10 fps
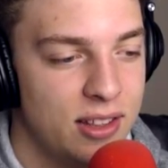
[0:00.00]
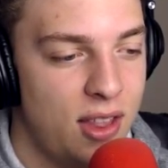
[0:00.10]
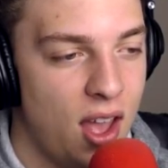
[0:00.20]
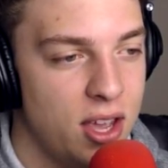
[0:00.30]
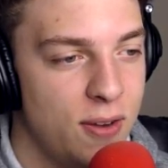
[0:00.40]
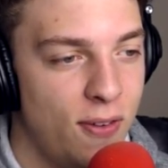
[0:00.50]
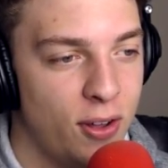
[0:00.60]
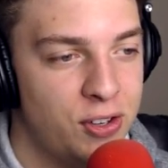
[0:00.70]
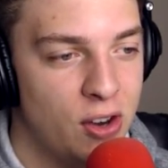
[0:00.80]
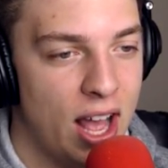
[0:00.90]
So you've
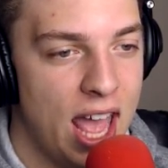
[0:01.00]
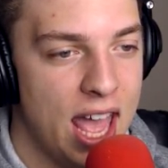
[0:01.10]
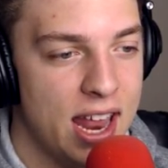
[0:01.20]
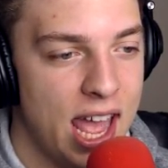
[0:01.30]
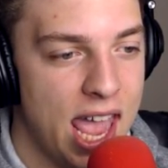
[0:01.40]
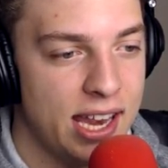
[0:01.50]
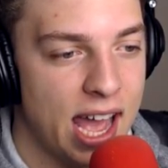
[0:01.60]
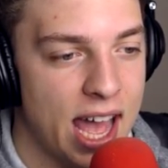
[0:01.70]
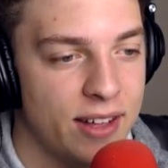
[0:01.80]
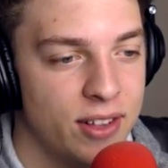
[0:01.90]
lost your he head
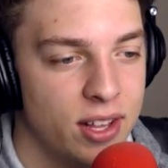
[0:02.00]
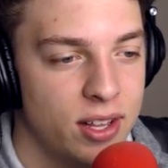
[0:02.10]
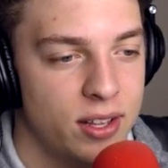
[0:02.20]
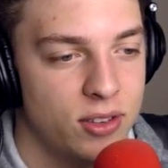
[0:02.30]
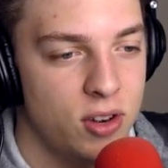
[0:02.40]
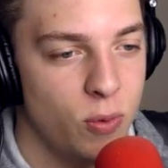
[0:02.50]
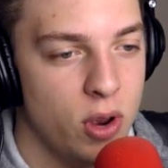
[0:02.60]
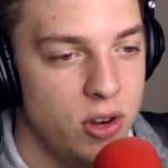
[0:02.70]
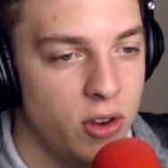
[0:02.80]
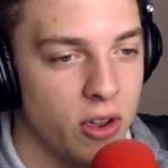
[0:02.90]
hat. Dude, what
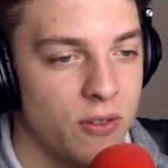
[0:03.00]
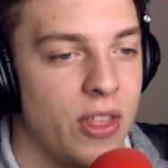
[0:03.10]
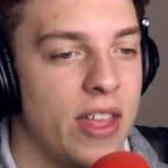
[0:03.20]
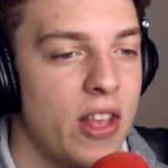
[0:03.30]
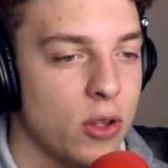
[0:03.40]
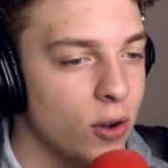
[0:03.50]
are you doing over there? That's